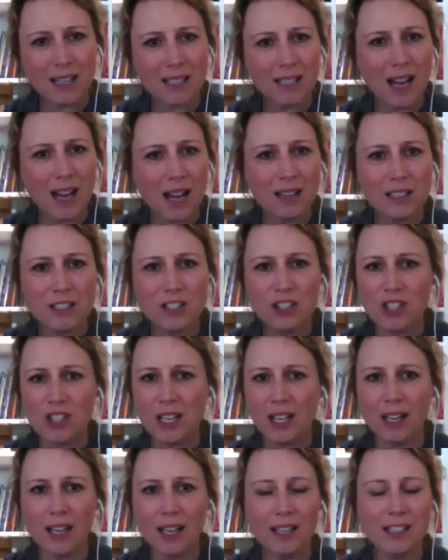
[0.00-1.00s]

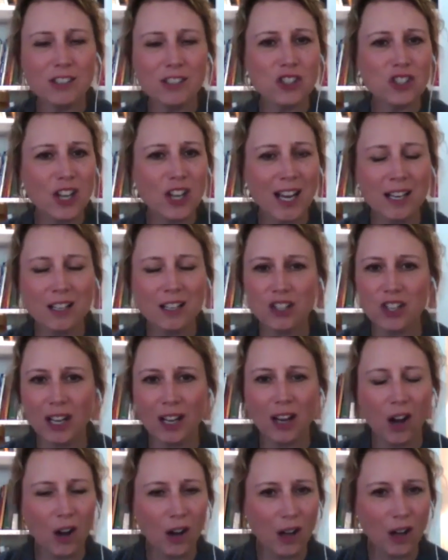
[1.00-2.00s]
technology is changing
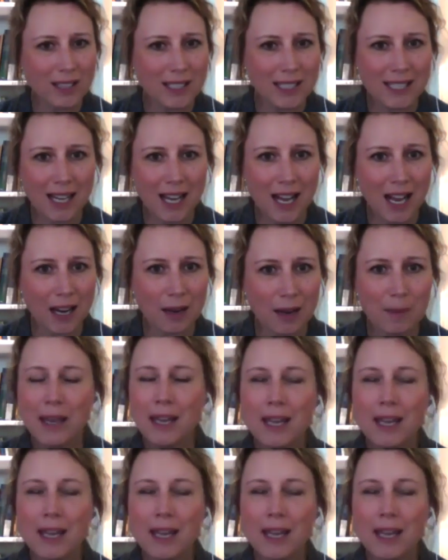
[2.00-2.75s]
all the time.